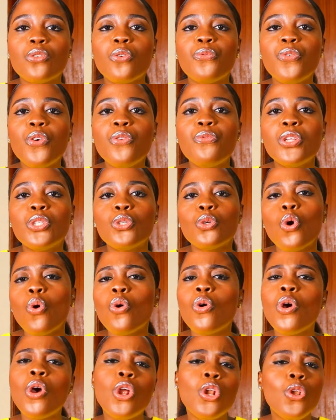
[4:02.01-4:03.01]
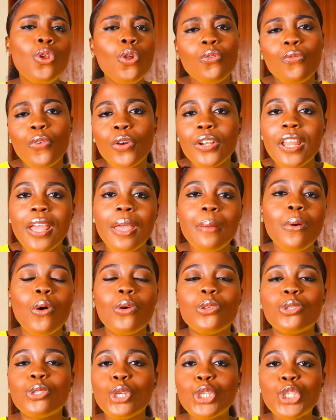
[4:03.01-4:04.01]
so feel free to go look for them
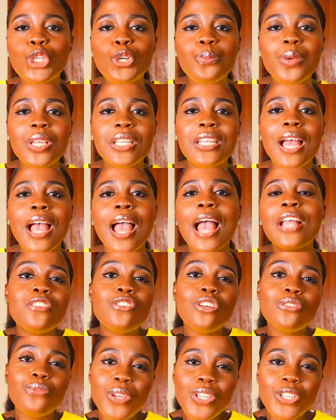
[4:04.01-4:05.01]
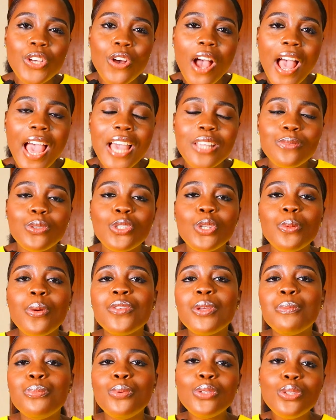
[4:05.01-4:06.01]
on social media and just feed your eyes with some
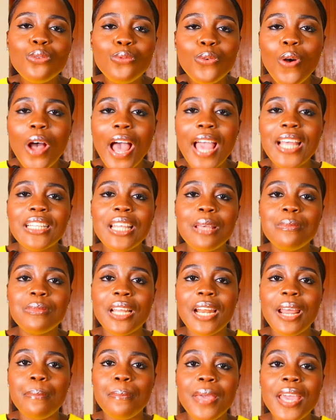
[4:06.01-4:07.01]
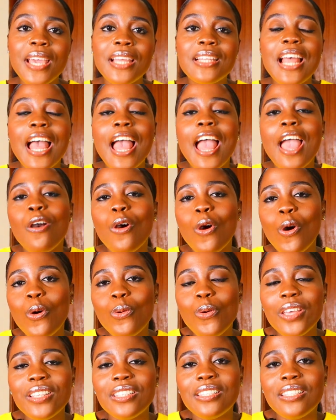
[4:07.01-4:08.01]
of the beautiful items that I make that I
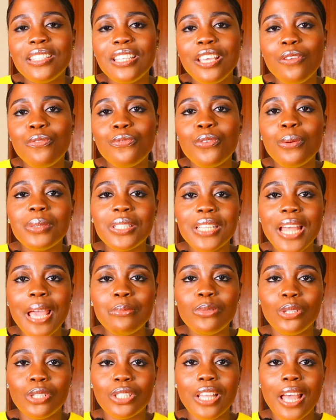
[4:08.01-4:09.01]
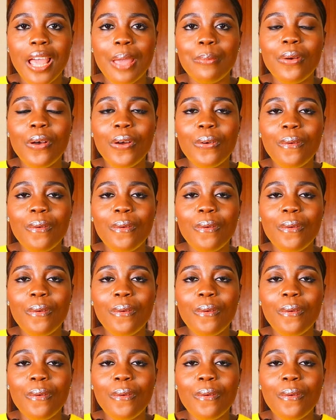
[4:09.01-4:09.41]
always see from time to time.